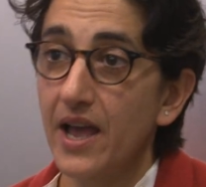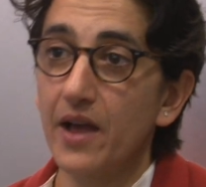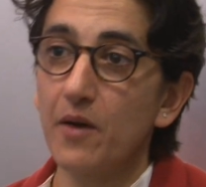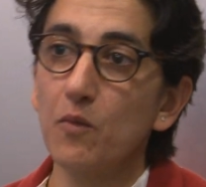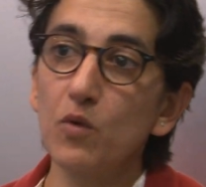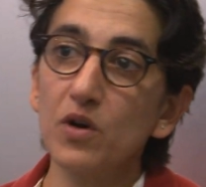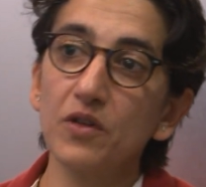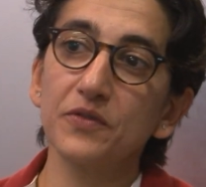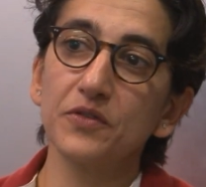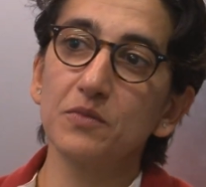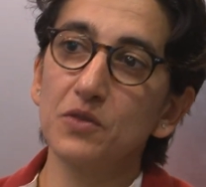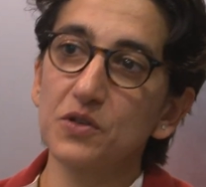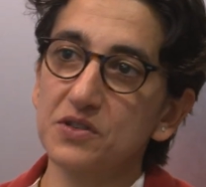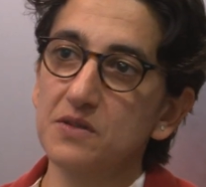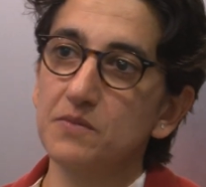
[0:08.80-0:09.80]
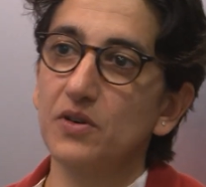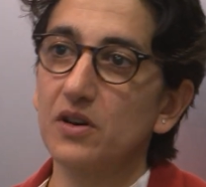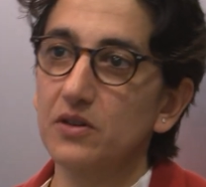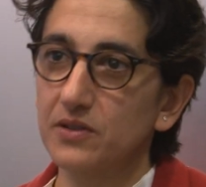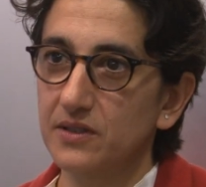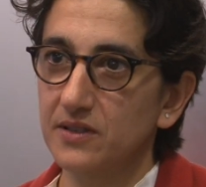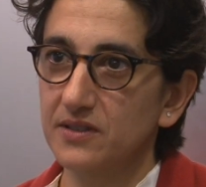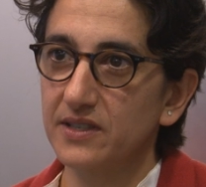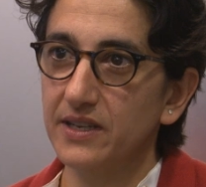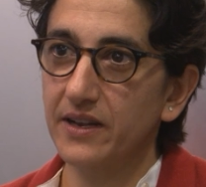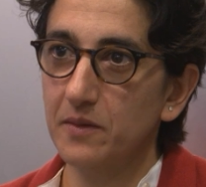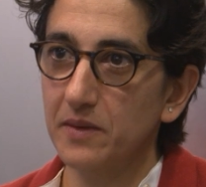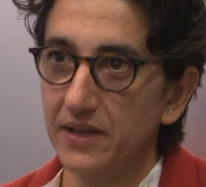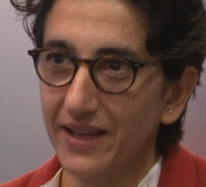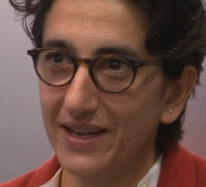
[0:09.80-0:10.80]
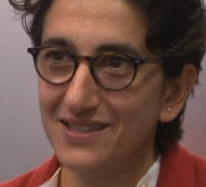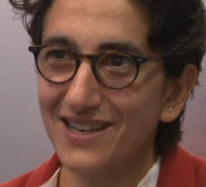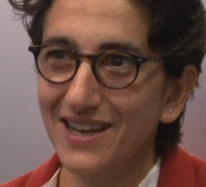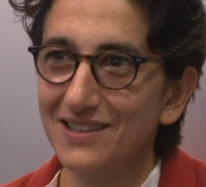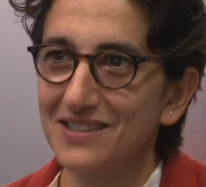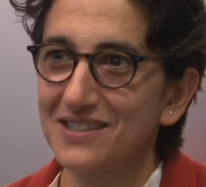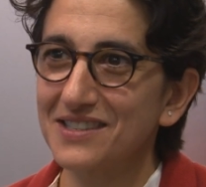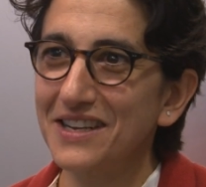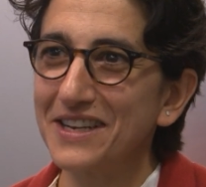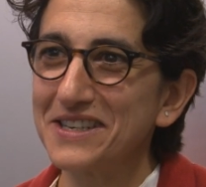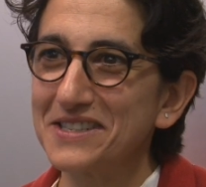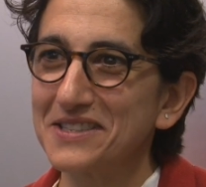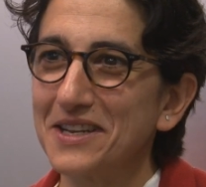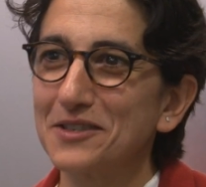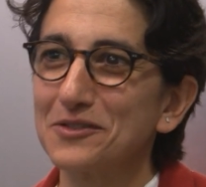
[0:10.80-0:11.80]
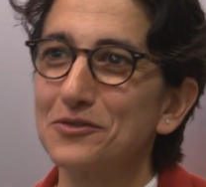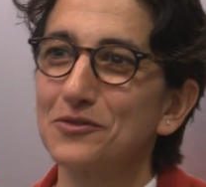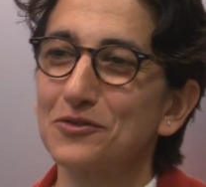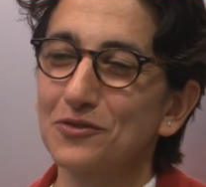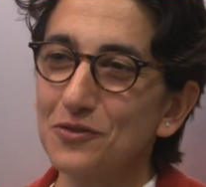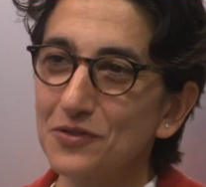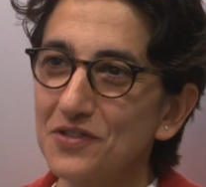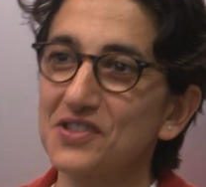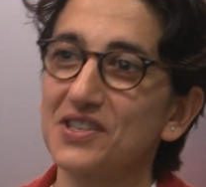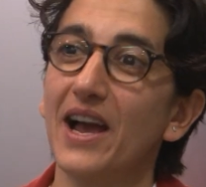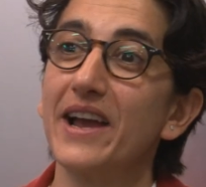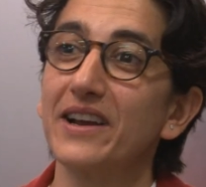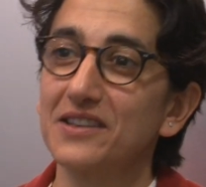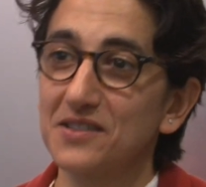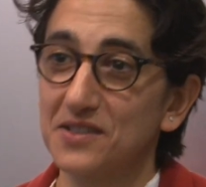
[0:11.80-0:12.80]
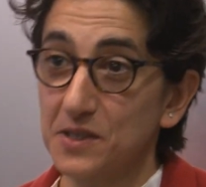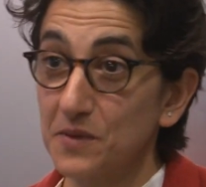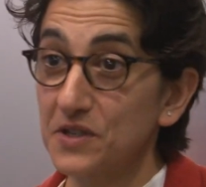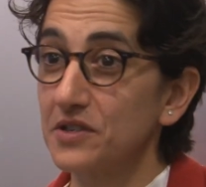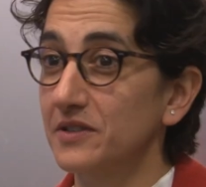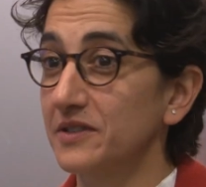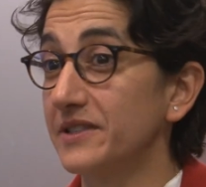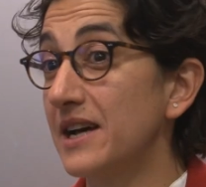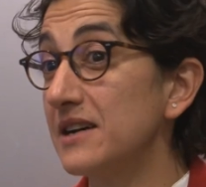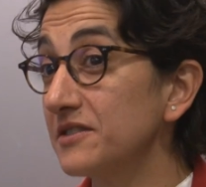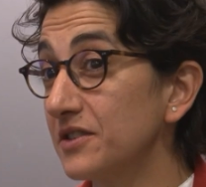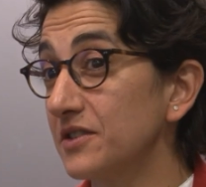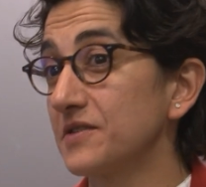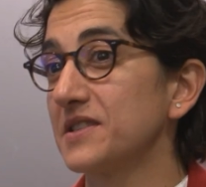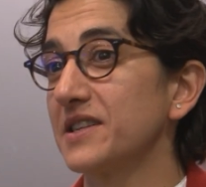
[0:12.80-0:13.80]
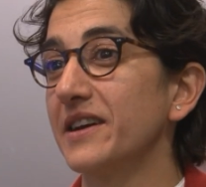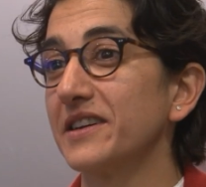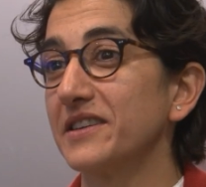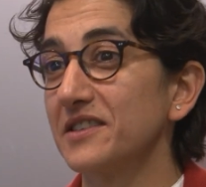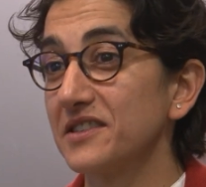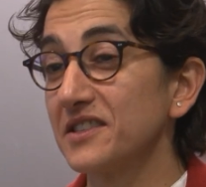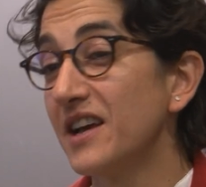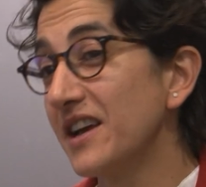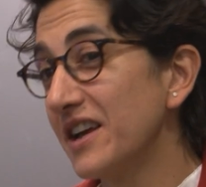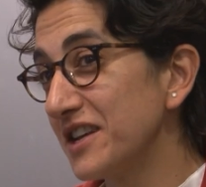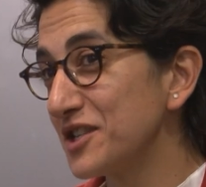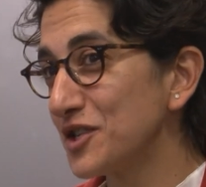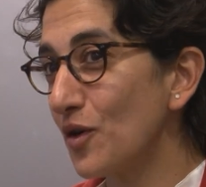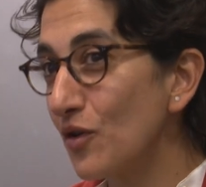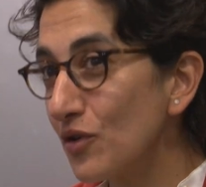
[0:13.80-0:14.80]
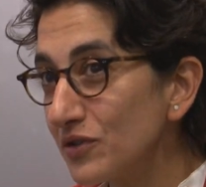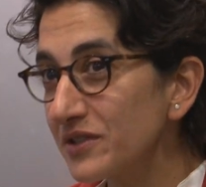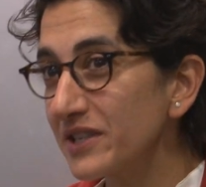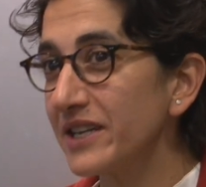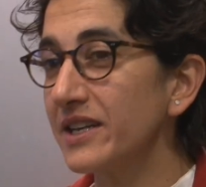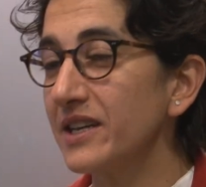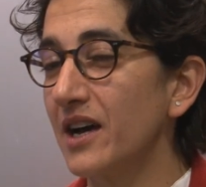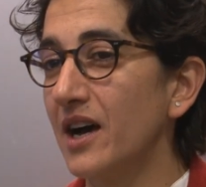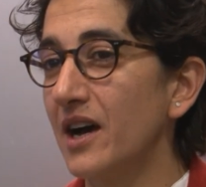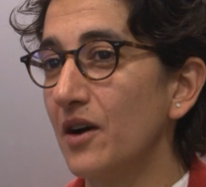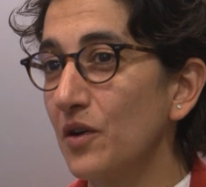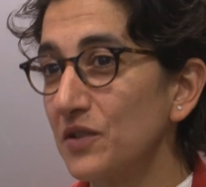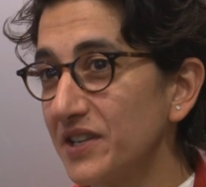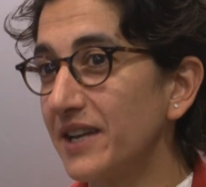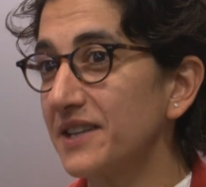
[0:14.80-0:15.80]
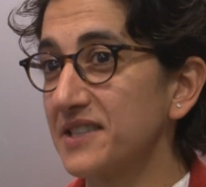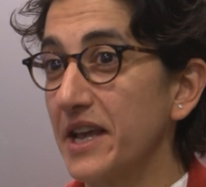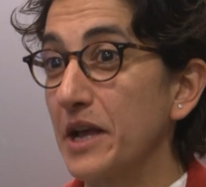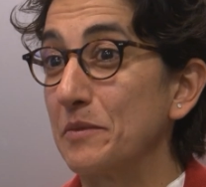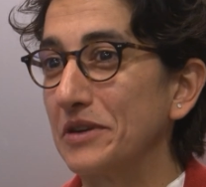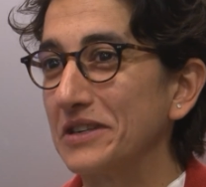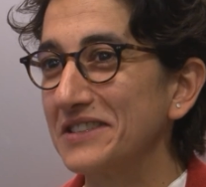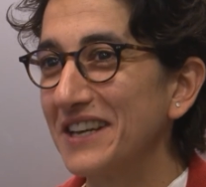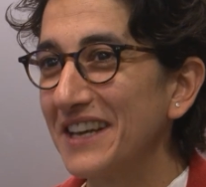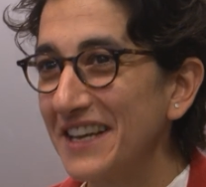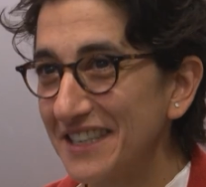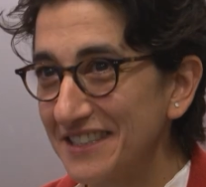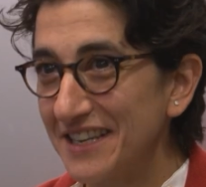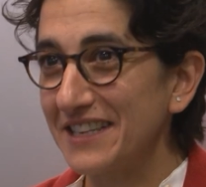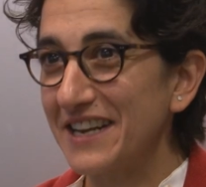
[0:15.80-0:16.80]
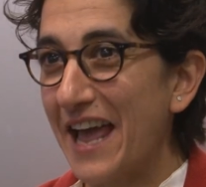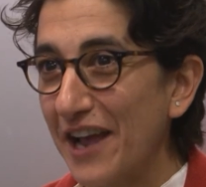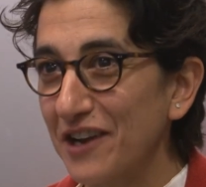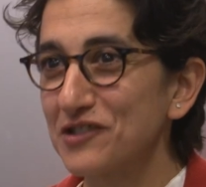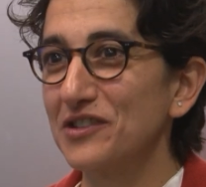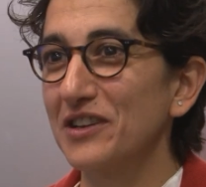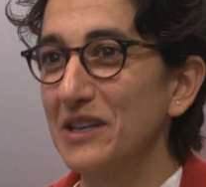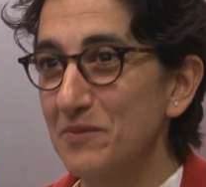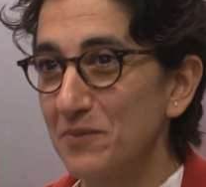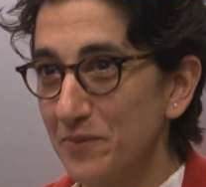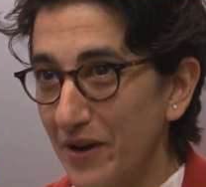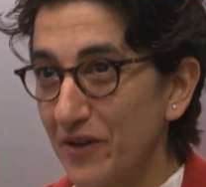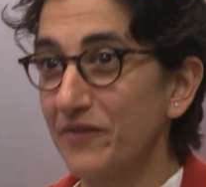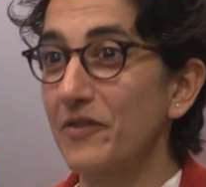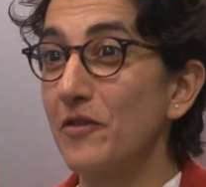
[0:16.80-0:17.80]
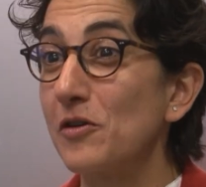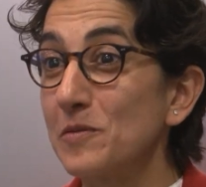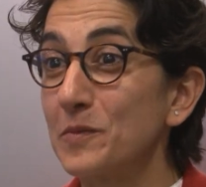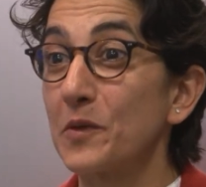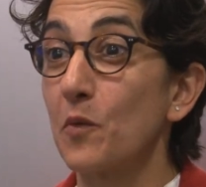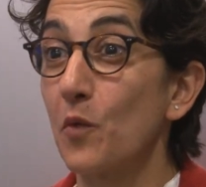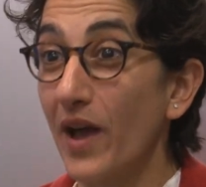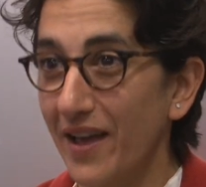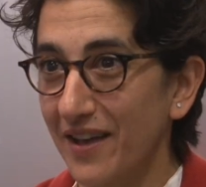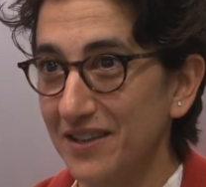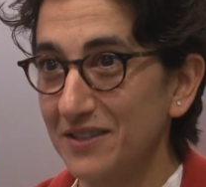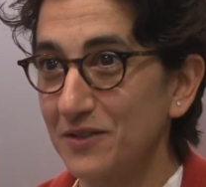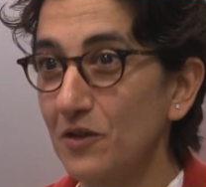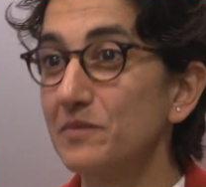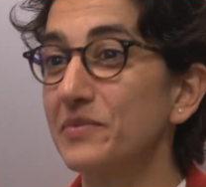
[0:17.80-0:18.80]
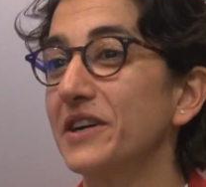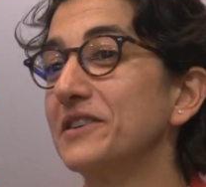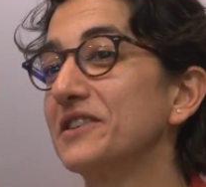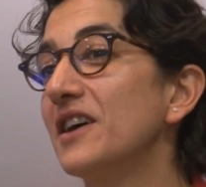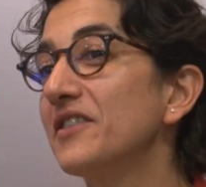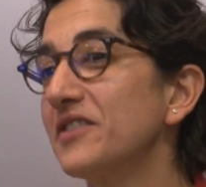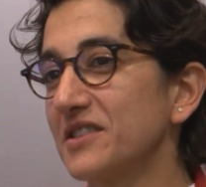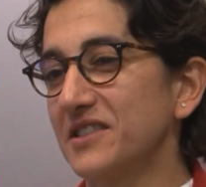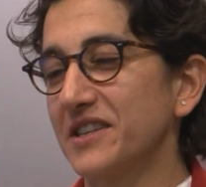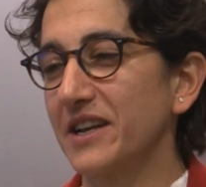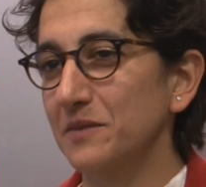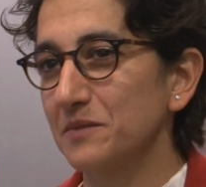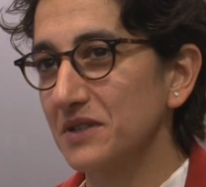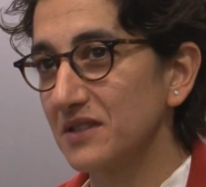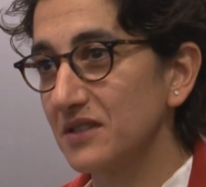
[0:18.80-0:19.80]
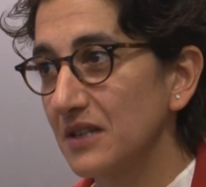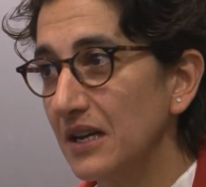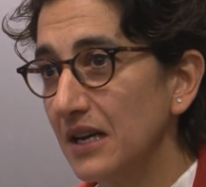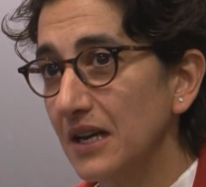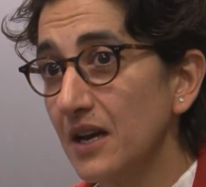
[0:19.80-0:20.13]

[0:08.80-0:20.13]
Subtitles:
And one of the most important thing about extended stay is that through the cycles, especially on downturn cycles, is the only hotel segment that actually performed well compared to other segments.